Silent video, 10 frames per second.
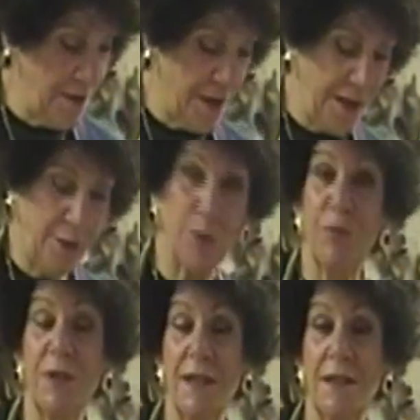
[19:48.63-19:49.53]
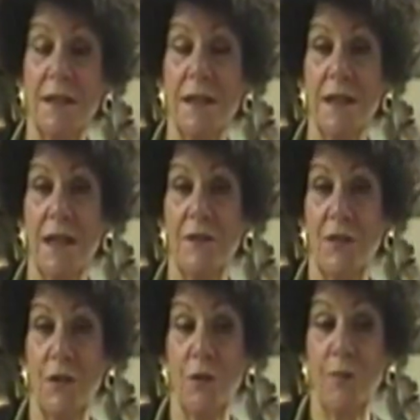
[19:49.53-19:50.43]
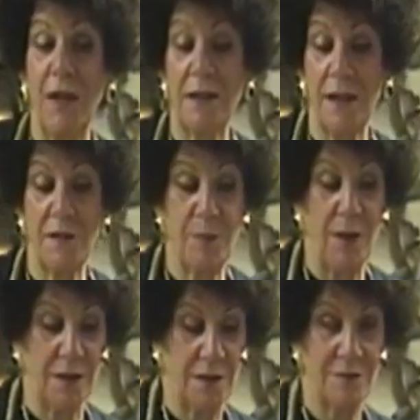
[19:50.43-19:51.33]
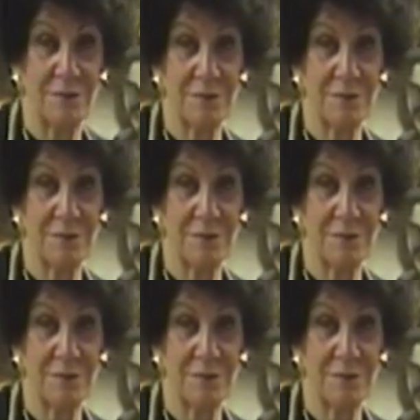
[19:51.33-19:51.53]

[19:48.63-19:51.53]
and then I will put it into my glaze bucket.